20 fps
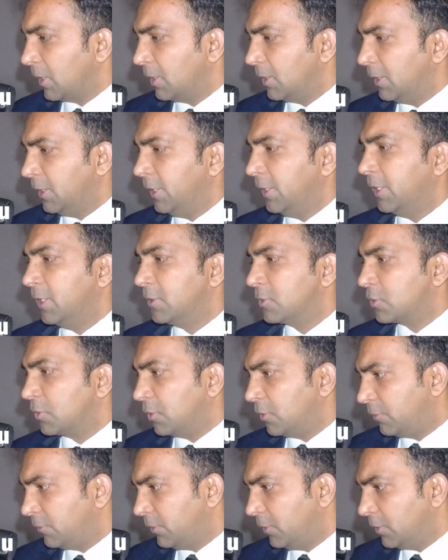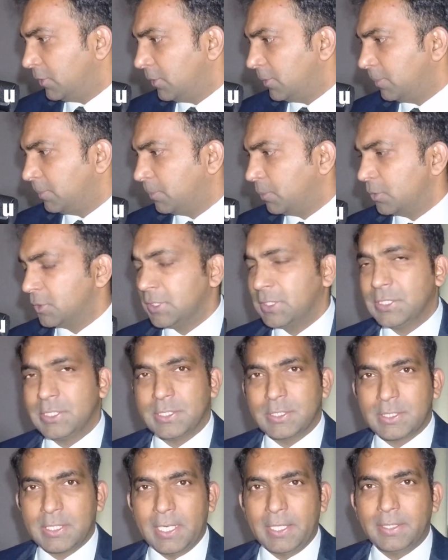details of your
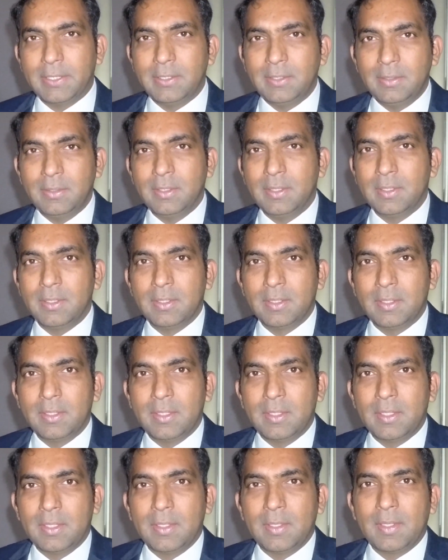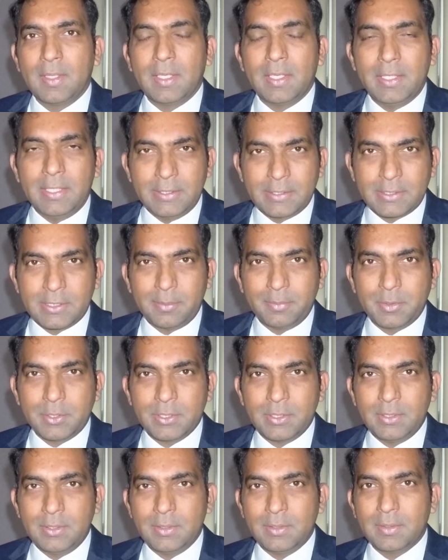position title,
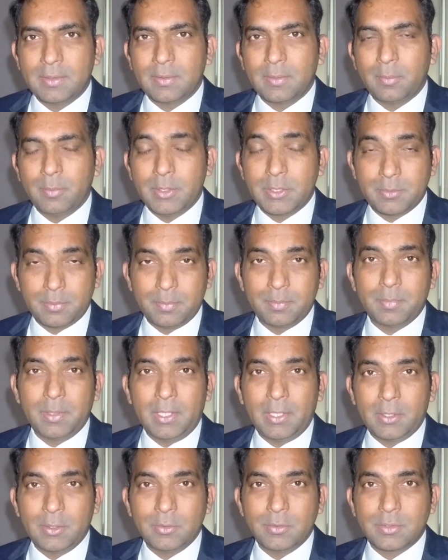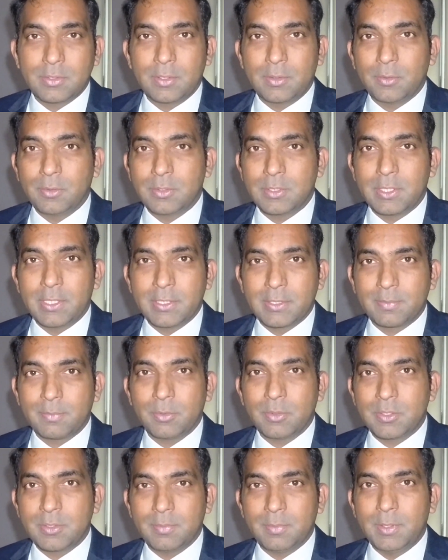description, which includes the roles and
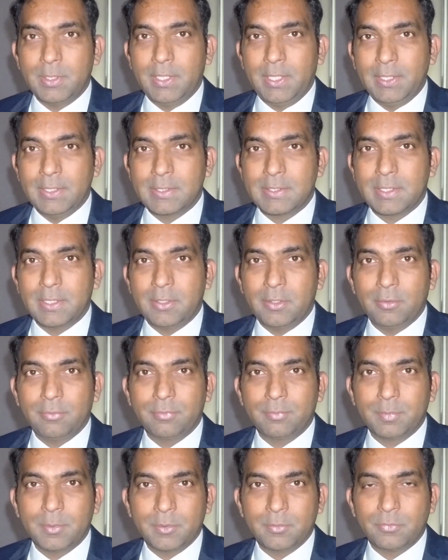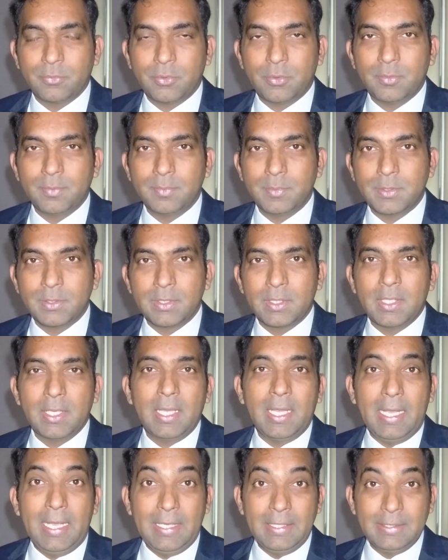responsibilities that you have performed
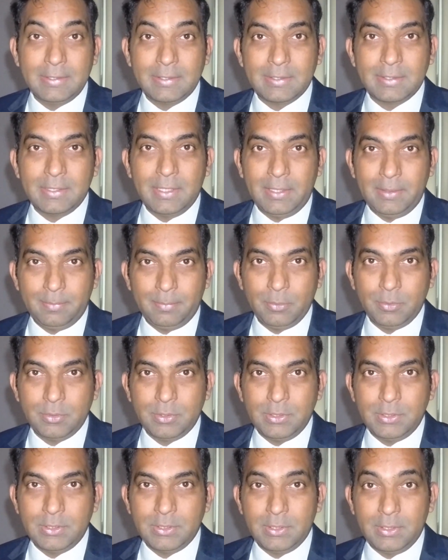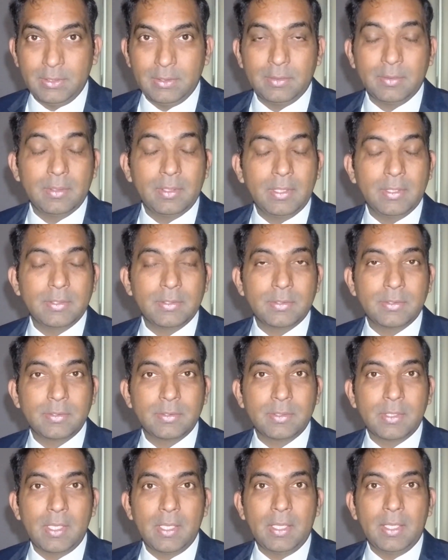as that position,
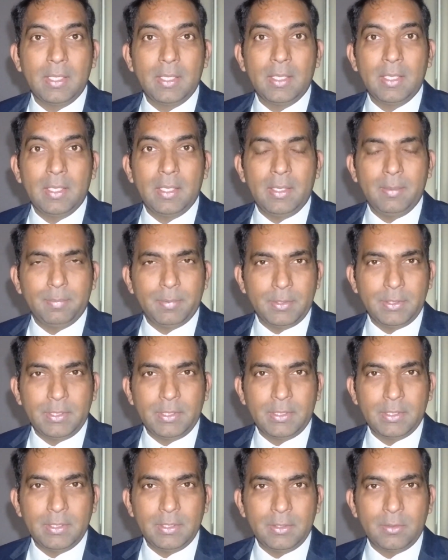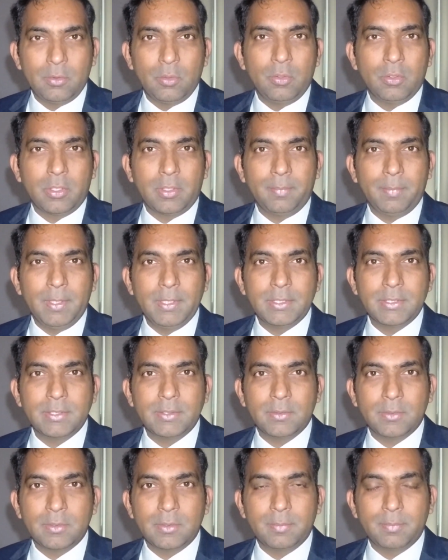as a particular occupation
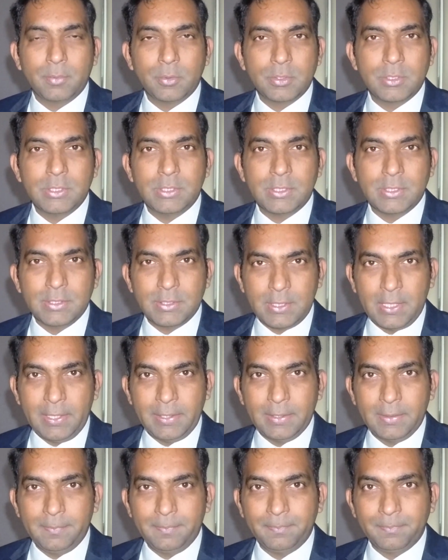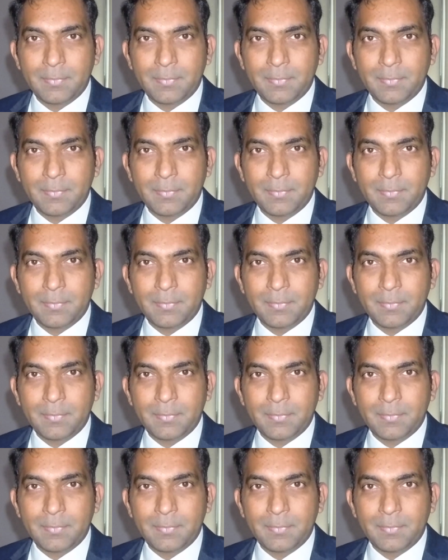or the position title.